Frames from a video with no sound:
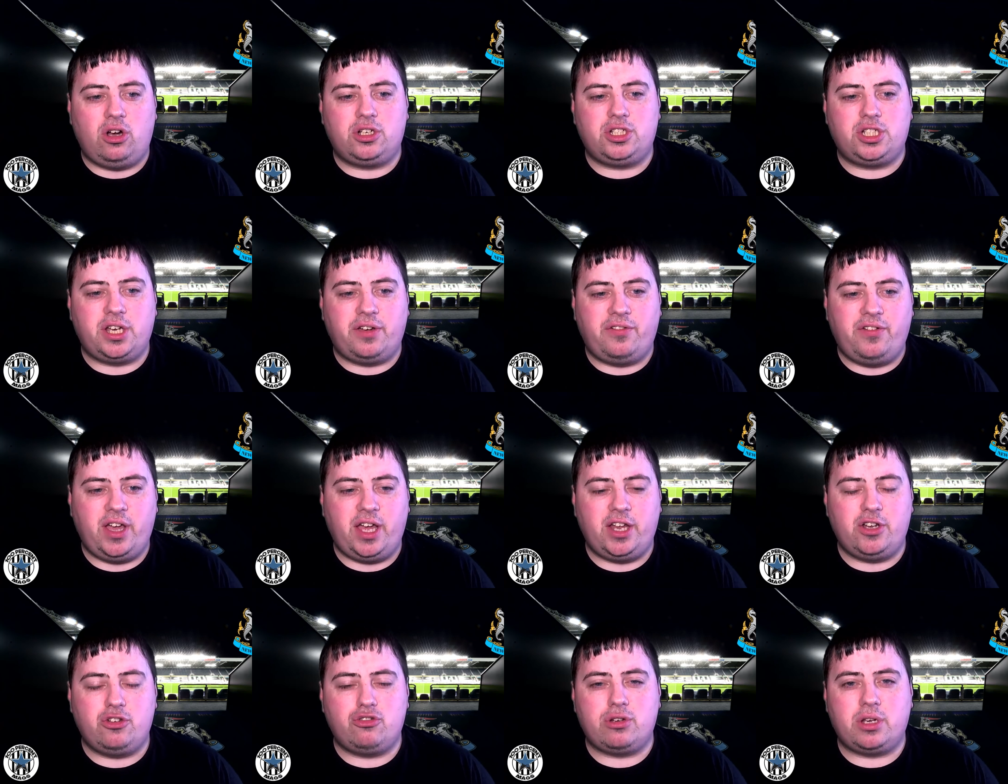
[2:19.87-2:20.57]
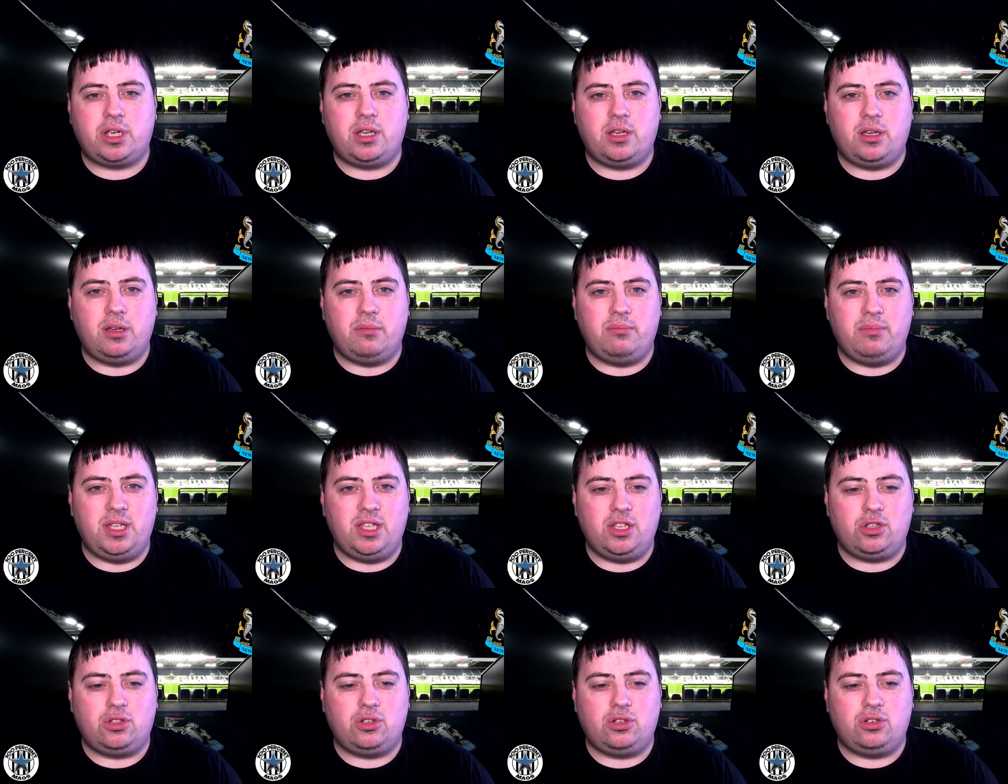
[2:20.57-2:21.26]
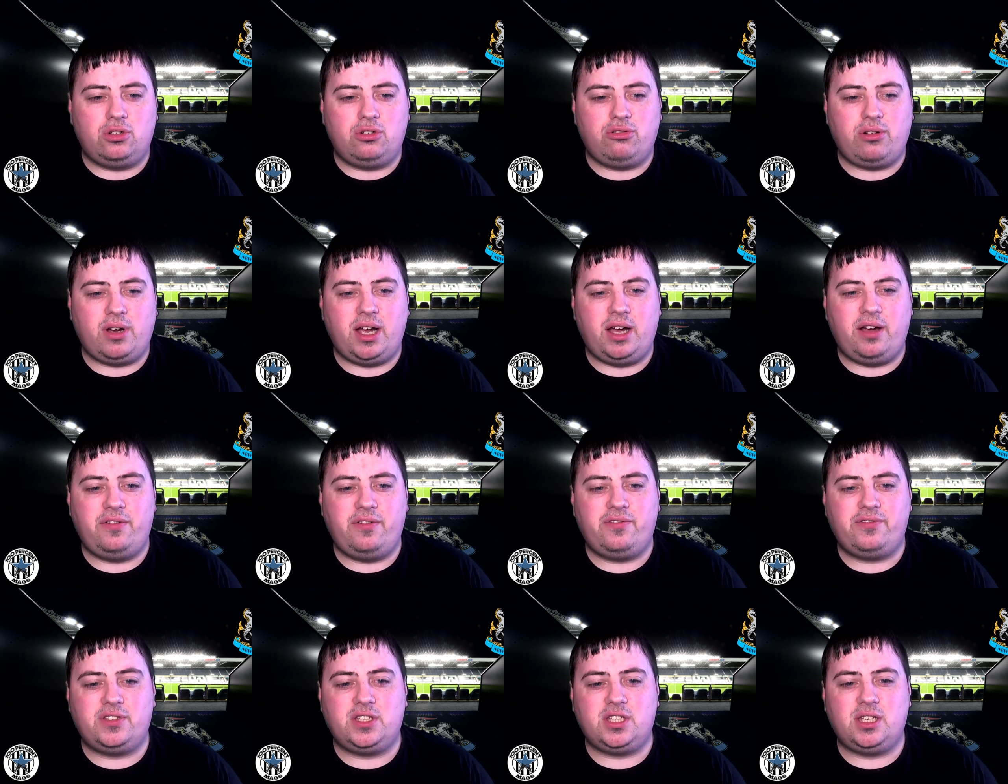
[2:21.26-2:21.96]
Jeff Hendrick, Emil
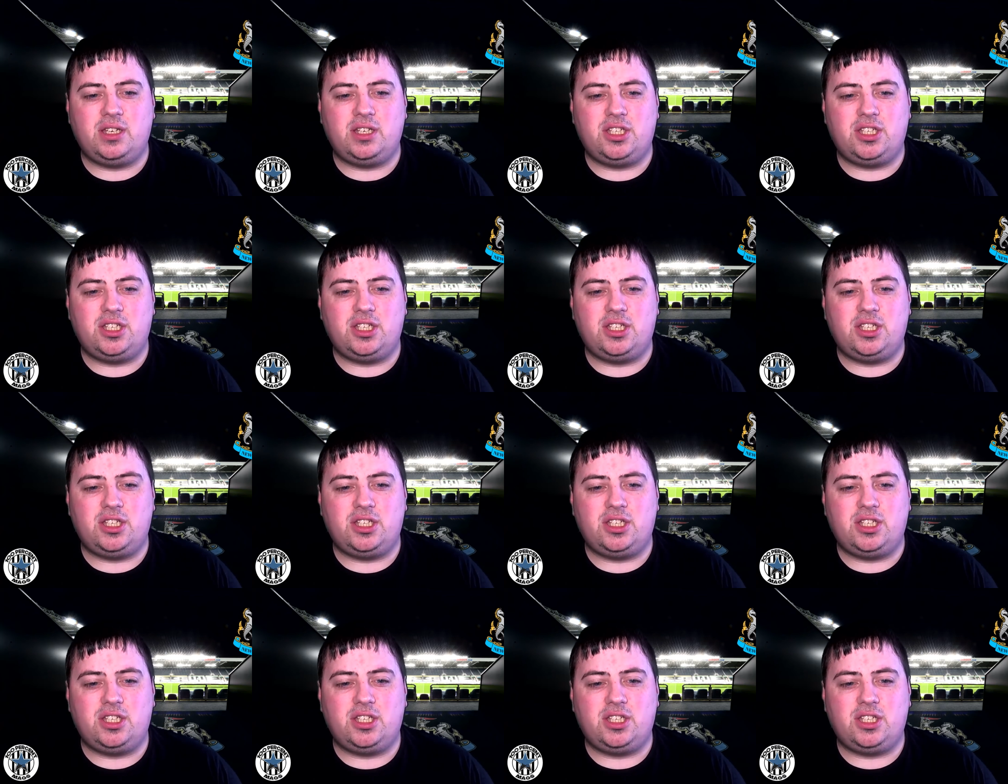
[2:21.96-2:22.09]
Kraft,